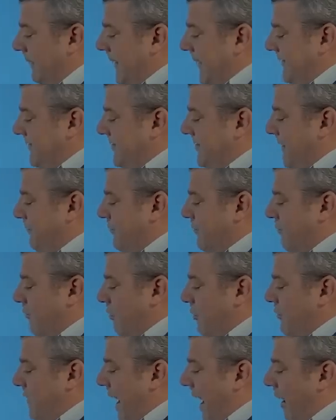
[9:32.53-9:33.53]
Let's zip
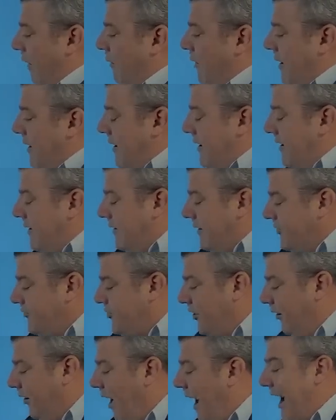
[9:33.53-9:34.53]
through now,
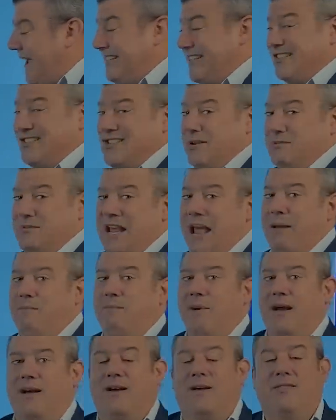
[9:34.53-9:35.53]
July to
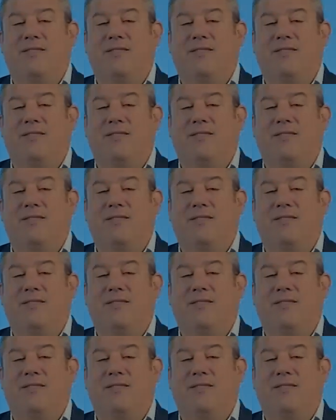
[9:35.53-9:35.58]
September,